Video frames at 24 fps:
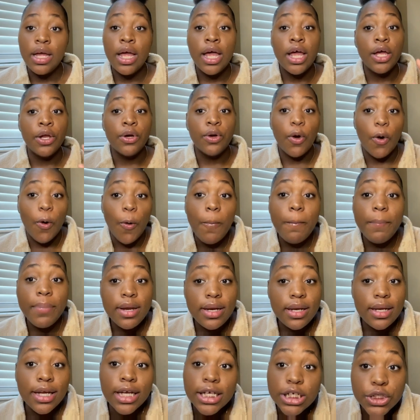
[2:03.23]
An
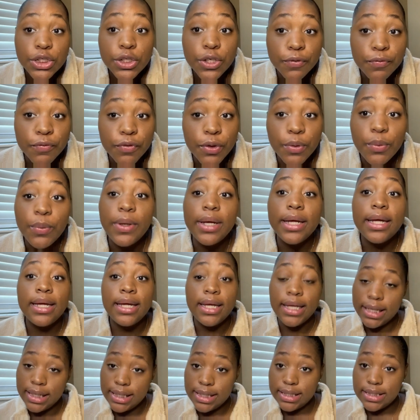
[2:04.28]
open interview
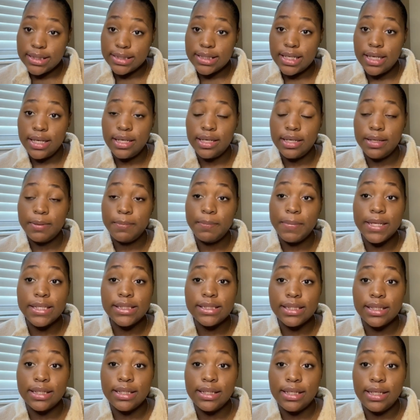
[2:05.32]
is
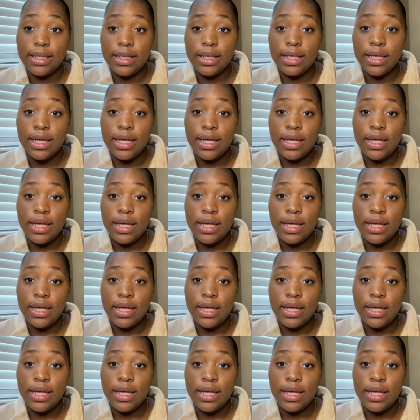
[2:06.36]
basically